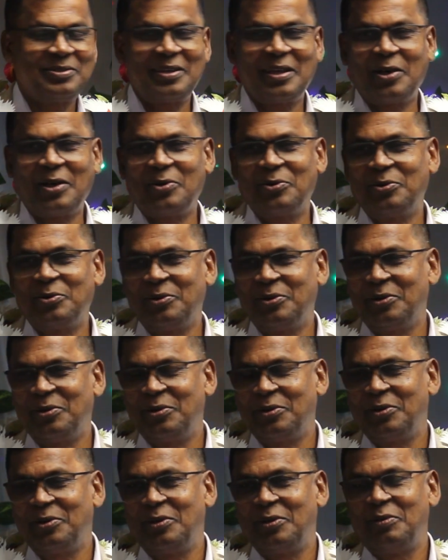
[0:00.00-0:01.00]
now
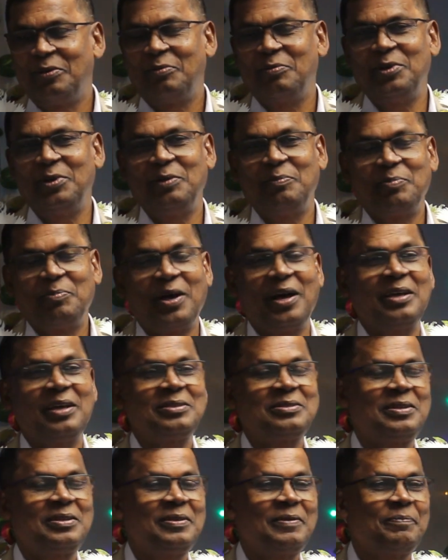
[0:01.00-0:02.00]
been
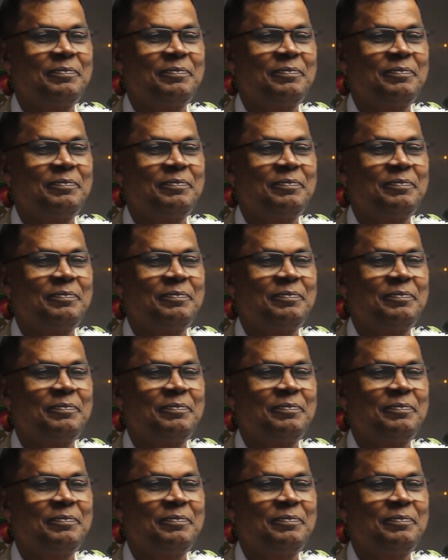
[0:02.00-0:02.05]
passed.